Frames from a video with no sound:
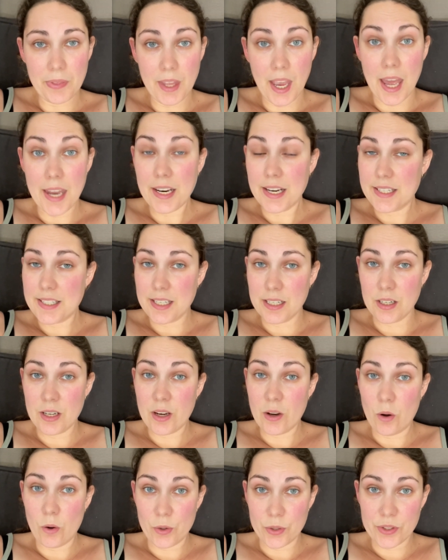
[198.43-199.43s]
And I did
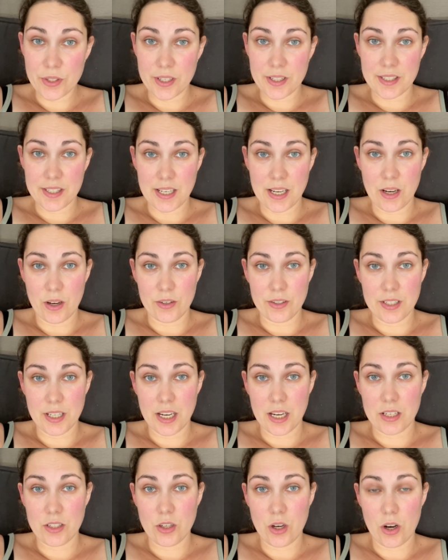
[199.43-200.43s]
also see on
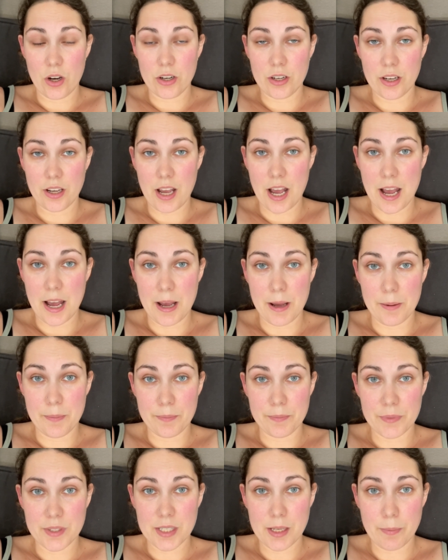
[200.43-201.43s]
TikTok
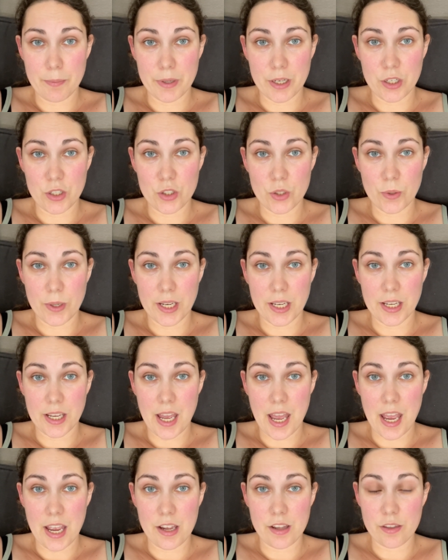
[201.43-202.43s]
somebody doing
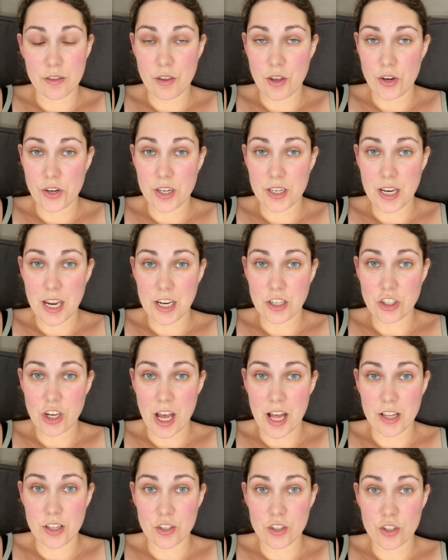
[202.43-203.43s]
a 30-day
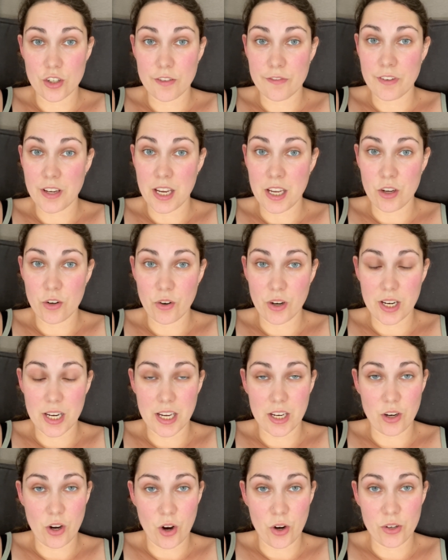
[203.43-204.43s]
challenge of
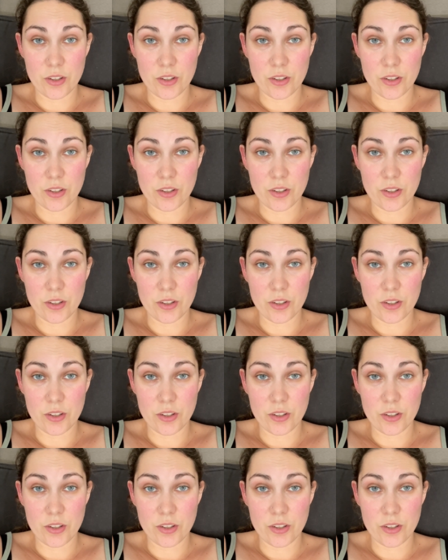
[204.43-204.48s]
ingredients